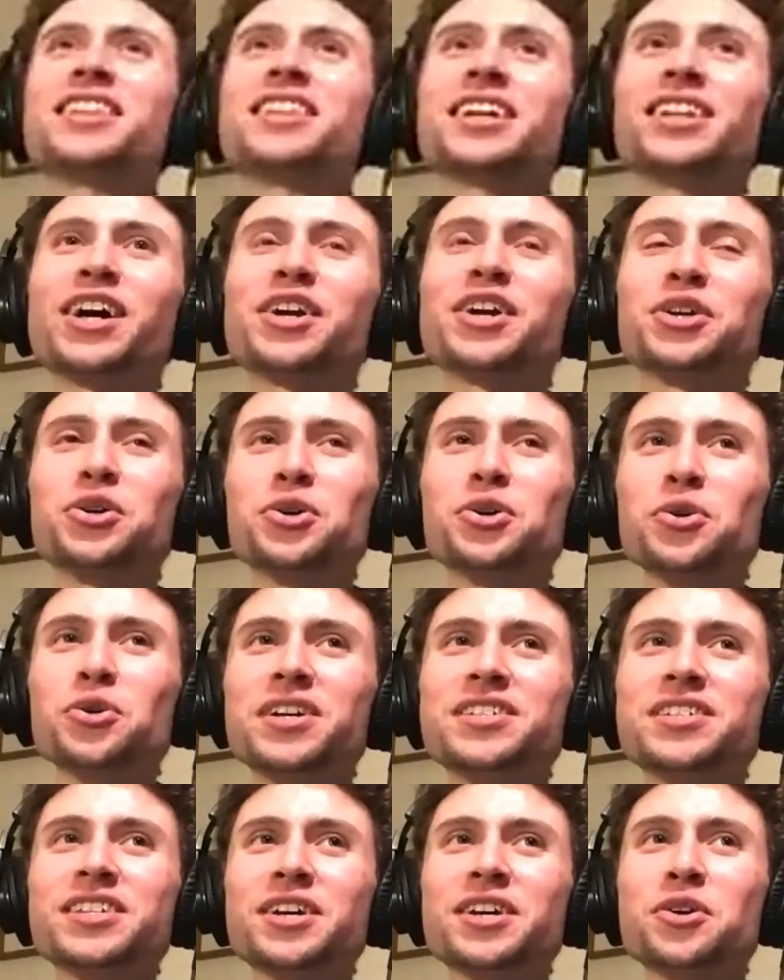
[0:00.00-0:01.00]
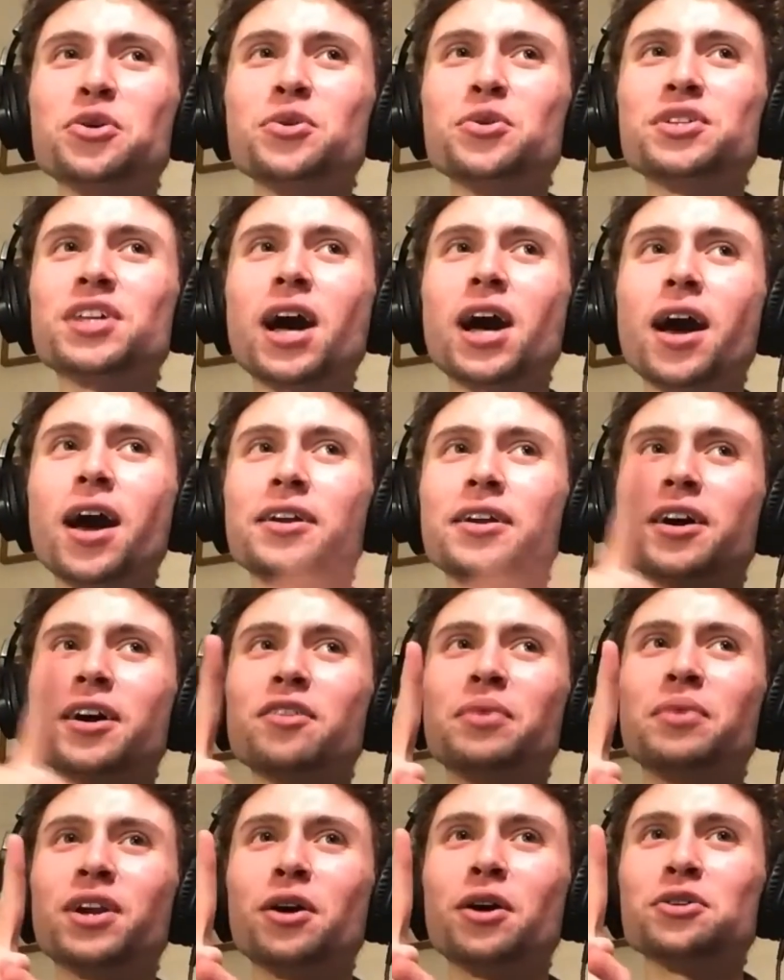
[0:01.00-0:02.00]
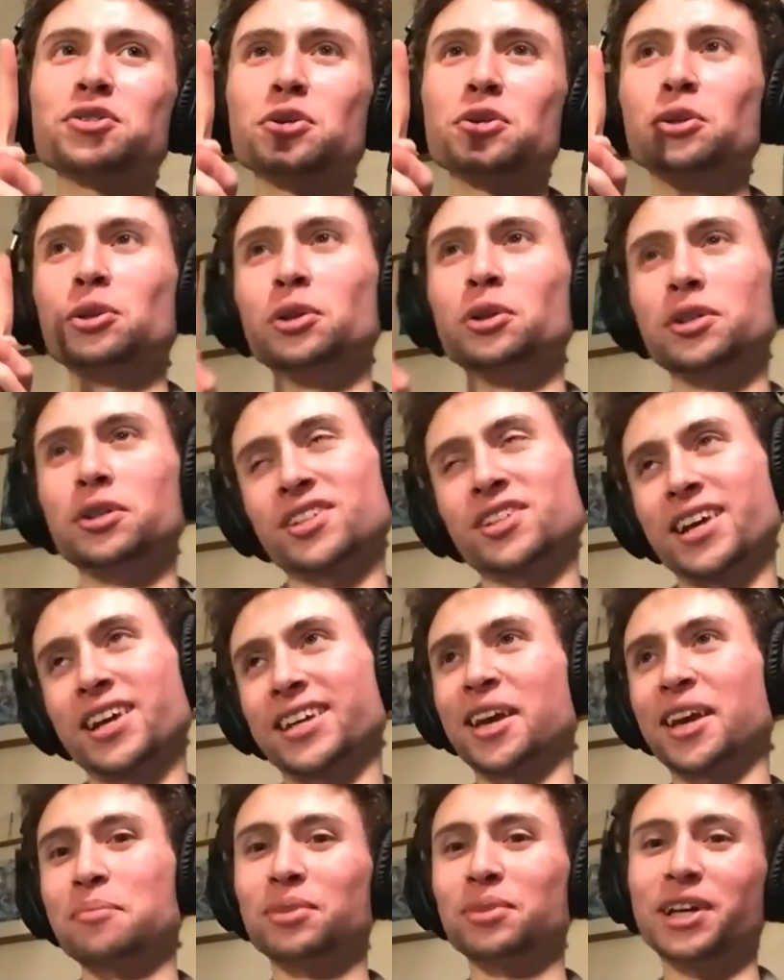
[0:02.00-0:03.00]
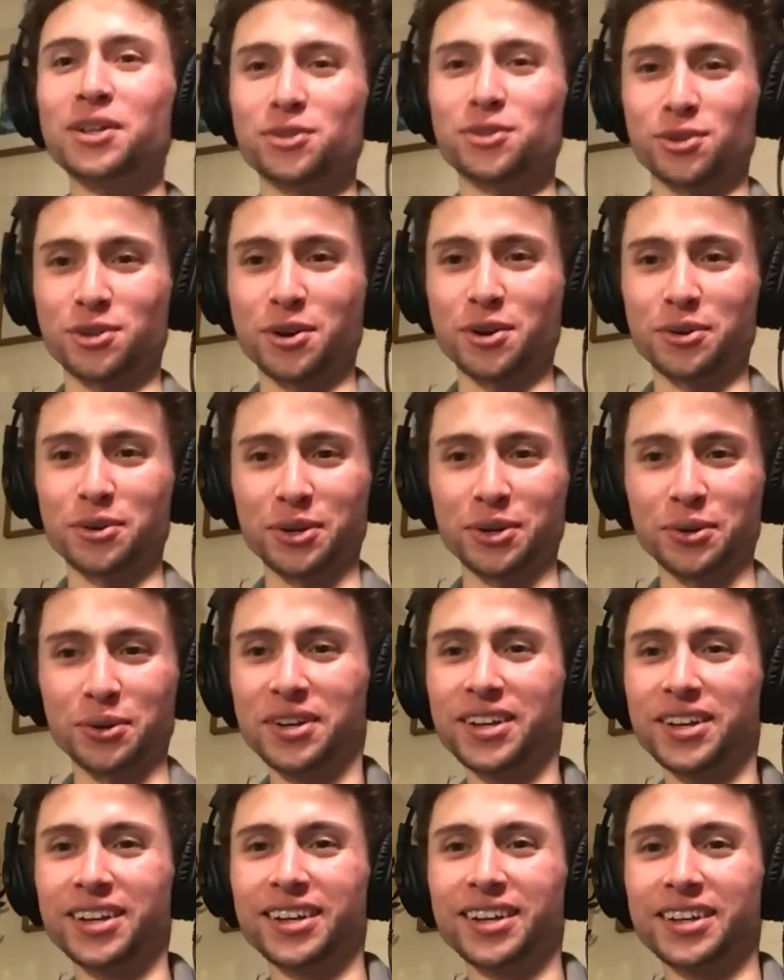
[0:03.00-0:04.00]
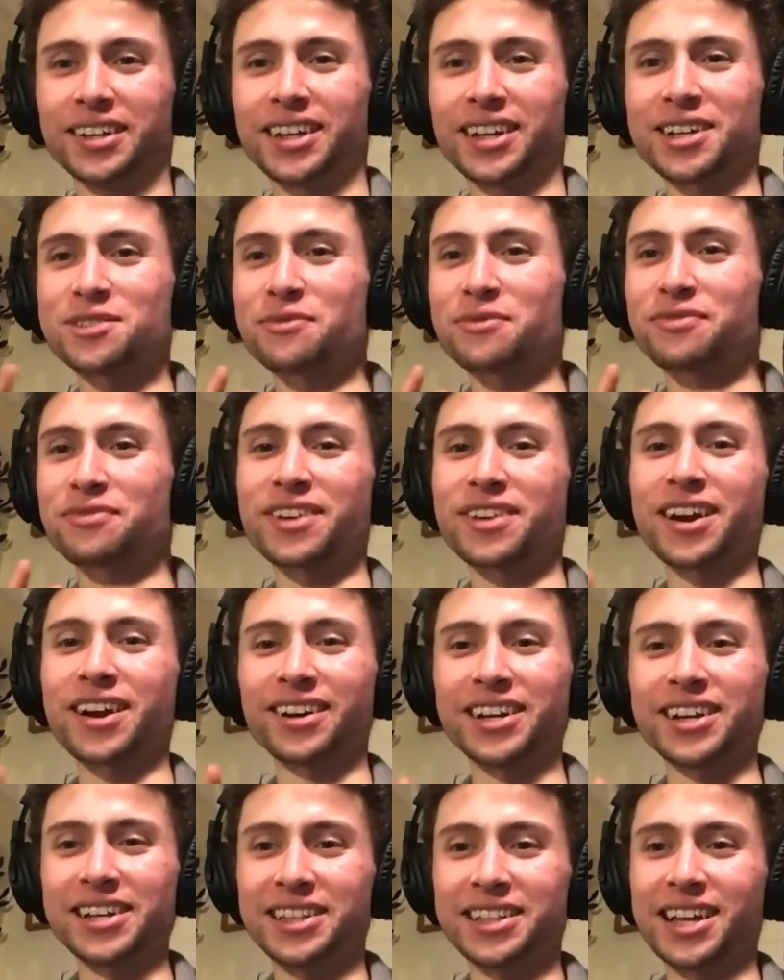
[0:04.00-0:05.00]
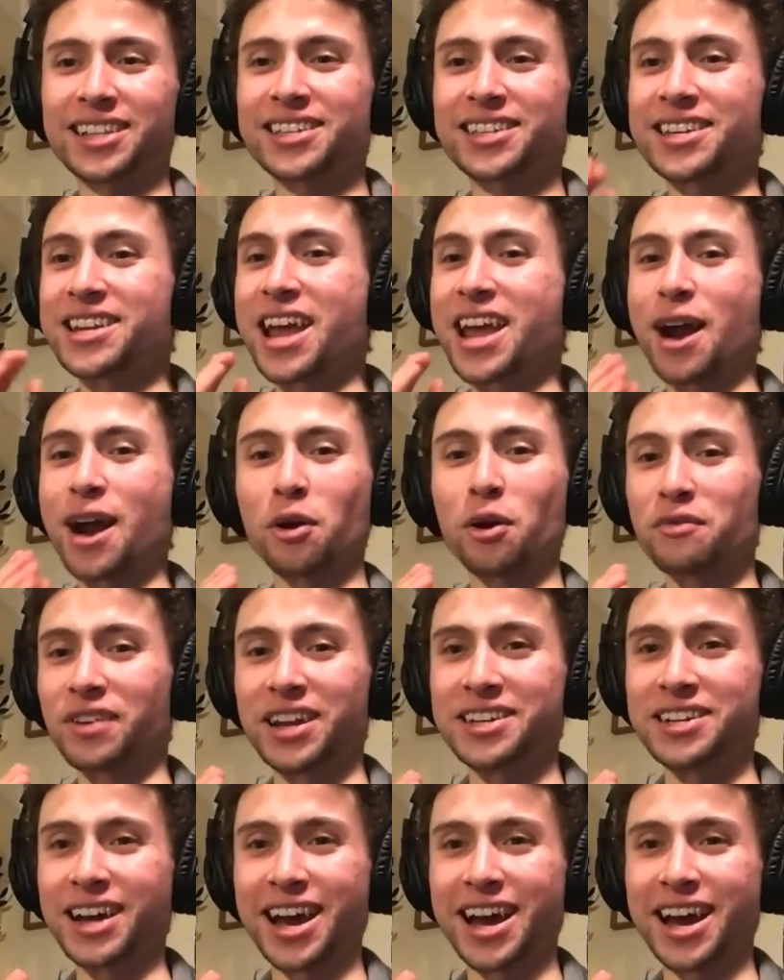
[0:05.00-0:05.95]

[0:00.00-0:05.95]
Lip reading: to think like who is hot enough but also looks like they play Sudoku. That's a narrow Venn